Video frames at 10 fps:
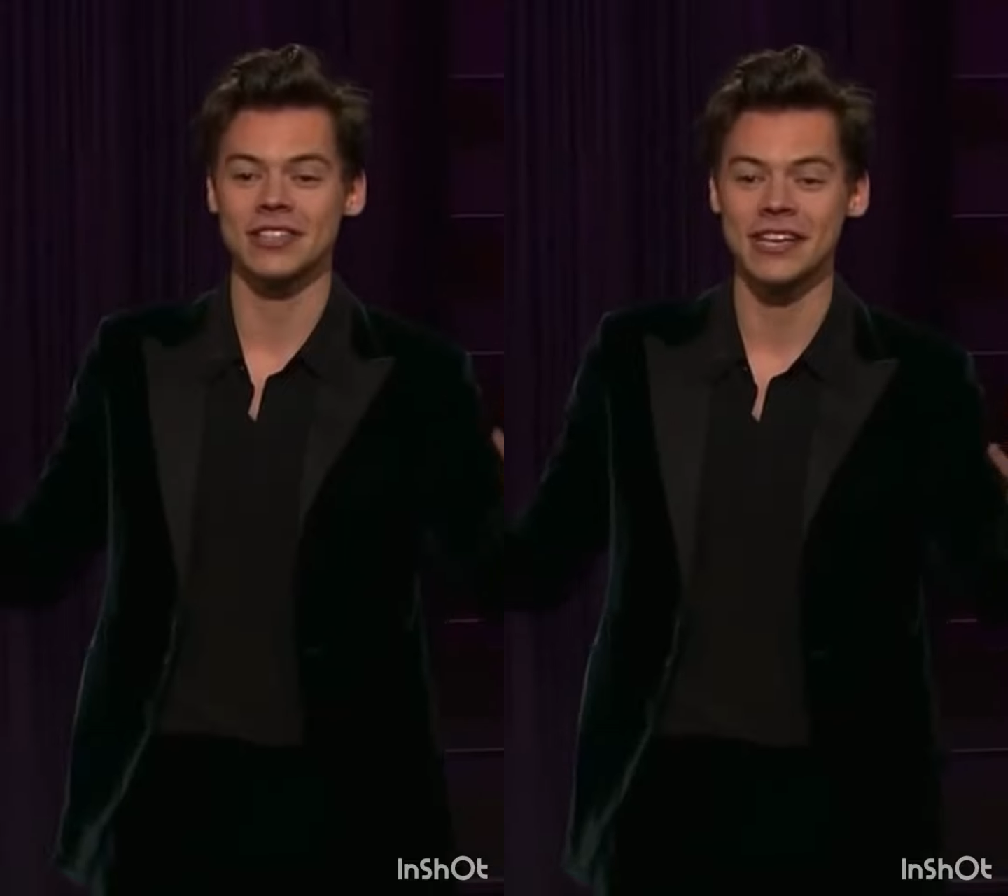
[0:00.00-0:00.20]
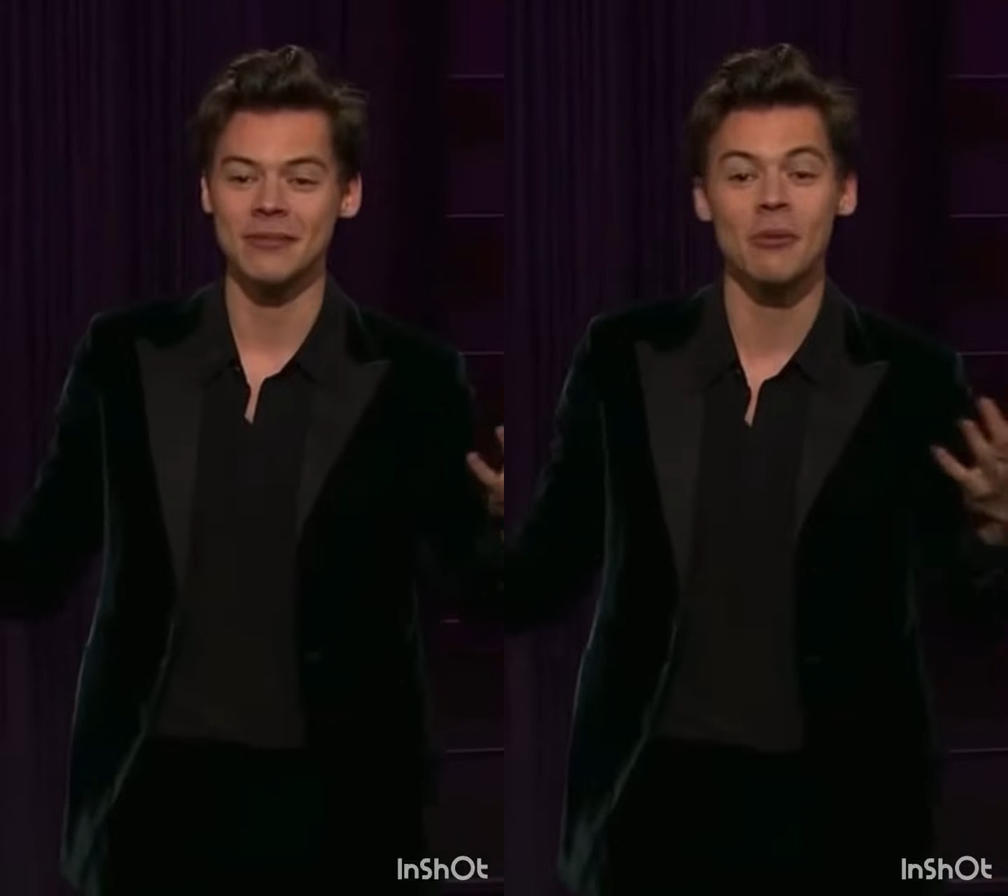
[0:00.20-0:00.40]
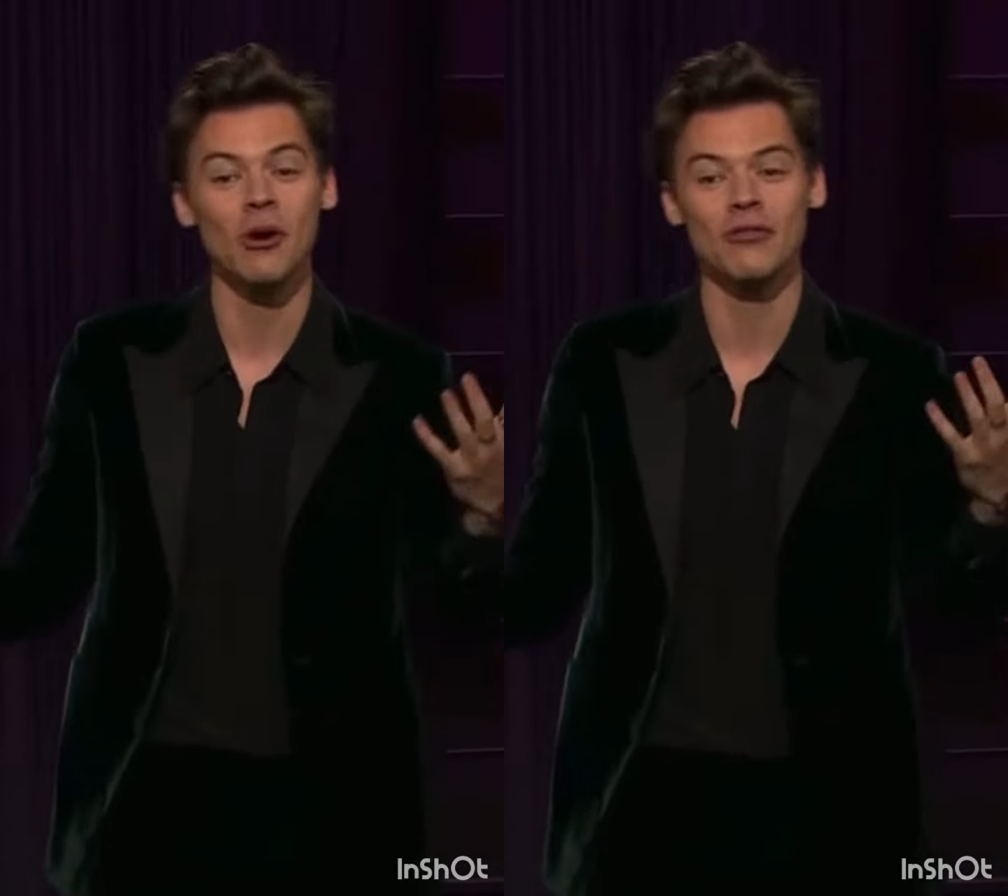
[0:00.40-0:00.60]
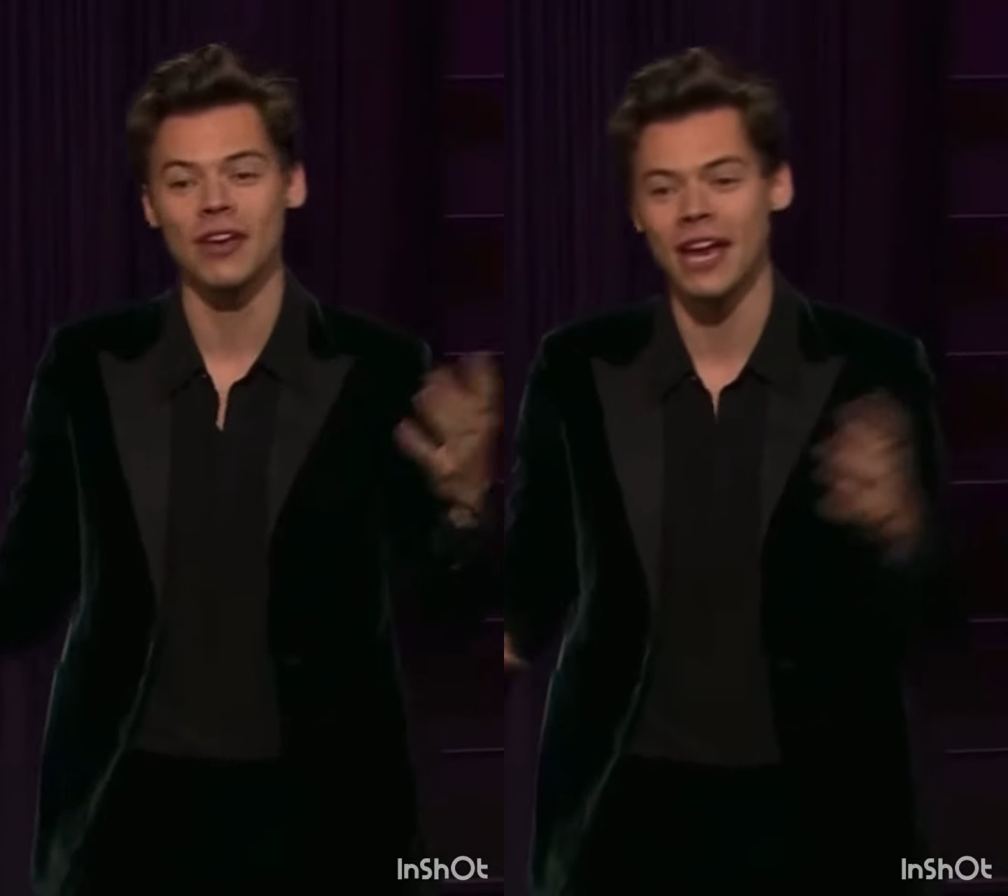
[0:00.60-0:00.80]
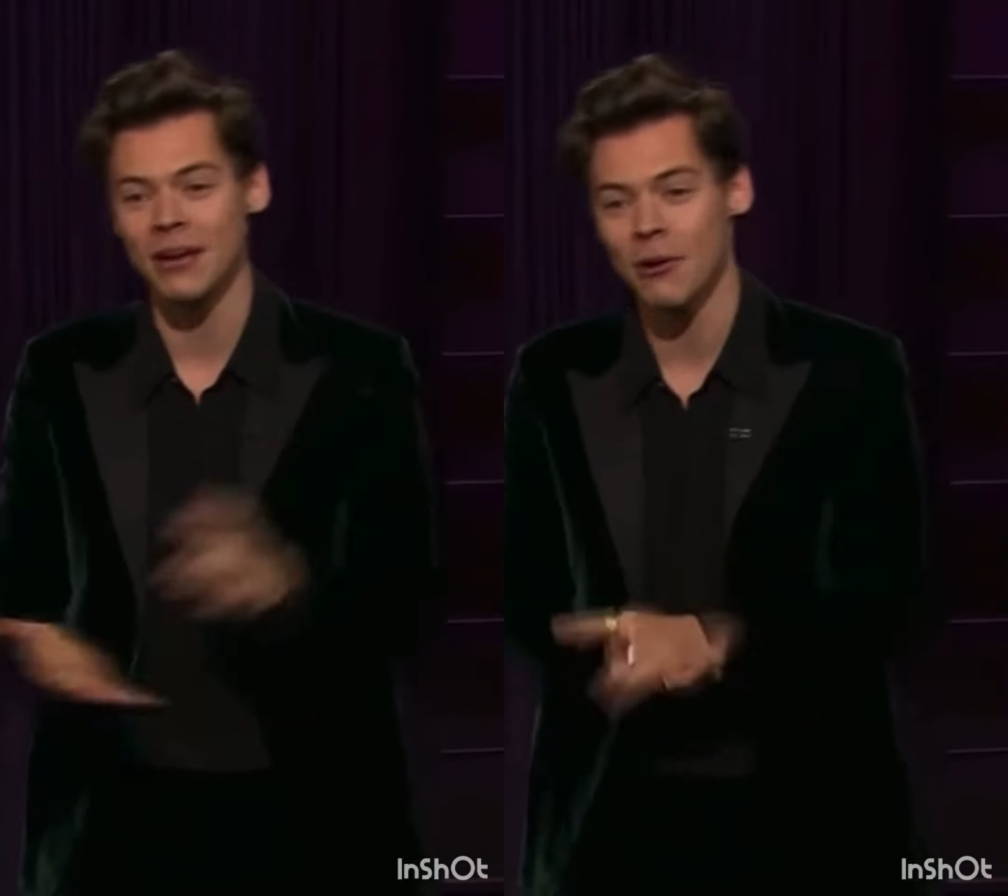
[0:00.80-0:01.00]
see the movie
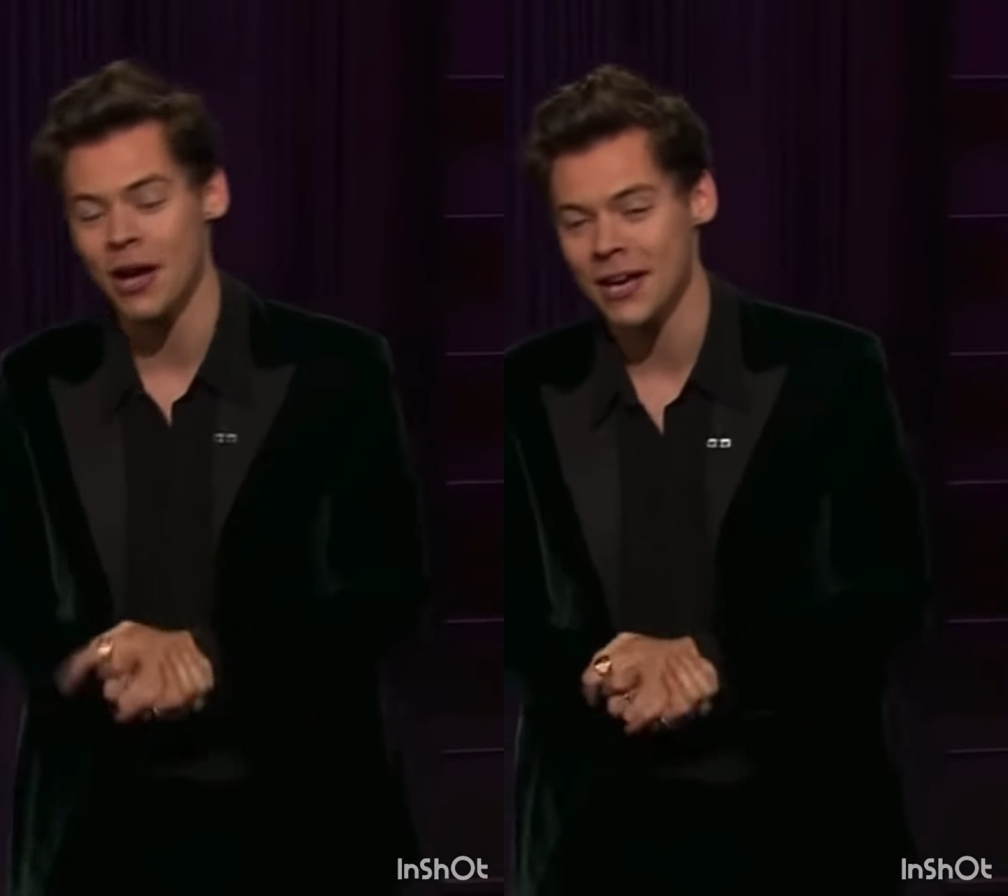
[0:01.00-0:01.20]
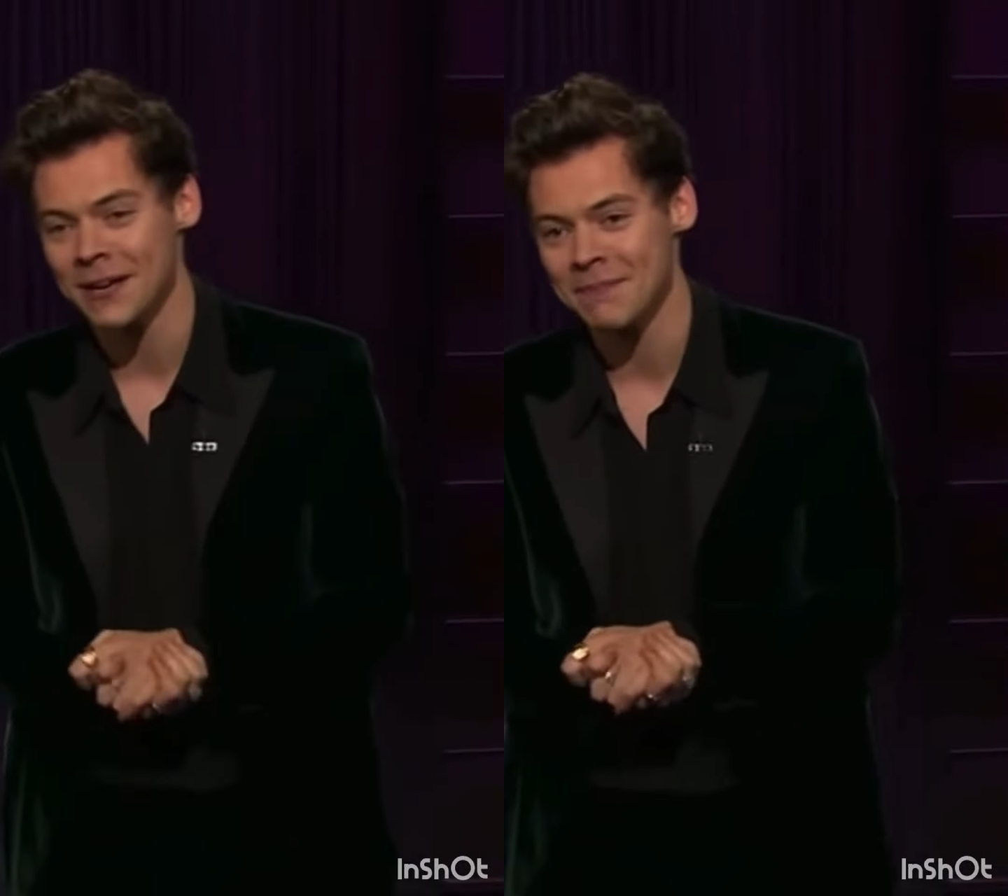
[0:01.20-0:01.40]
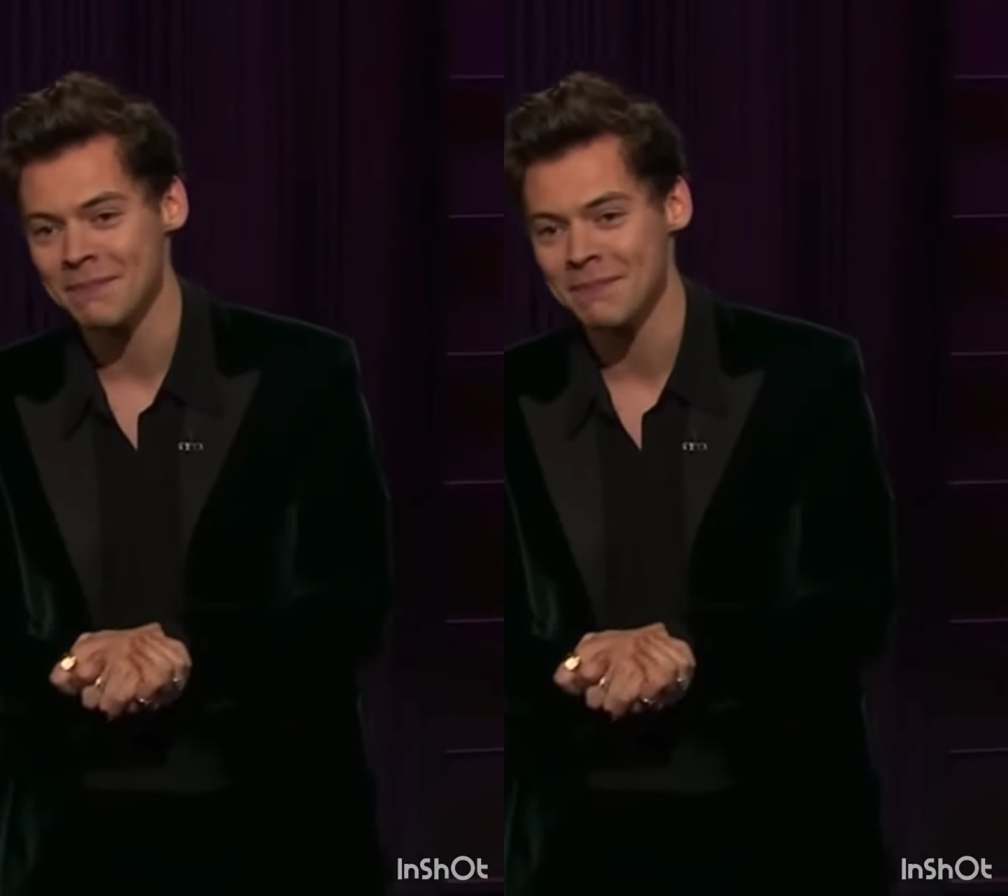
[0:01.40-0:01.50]
anyway